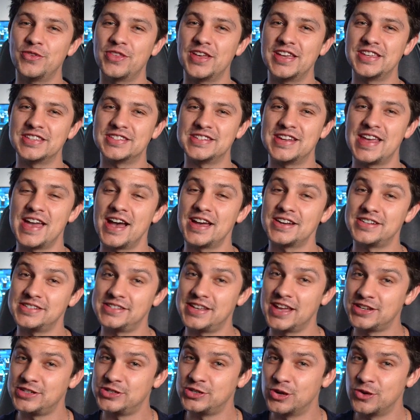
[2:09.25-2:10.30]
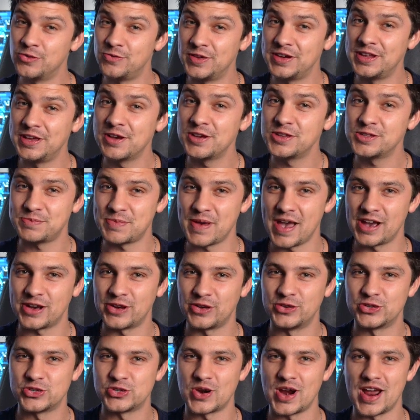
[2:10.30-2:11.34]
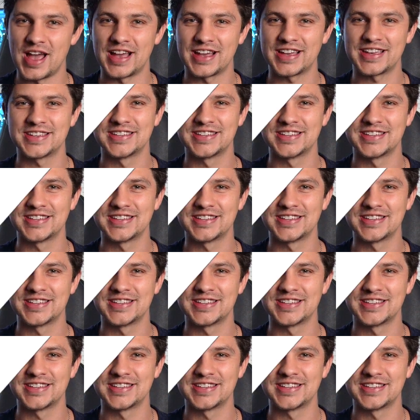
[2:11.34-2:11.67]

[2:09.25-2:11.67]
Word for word: of these now to get your videos back on track.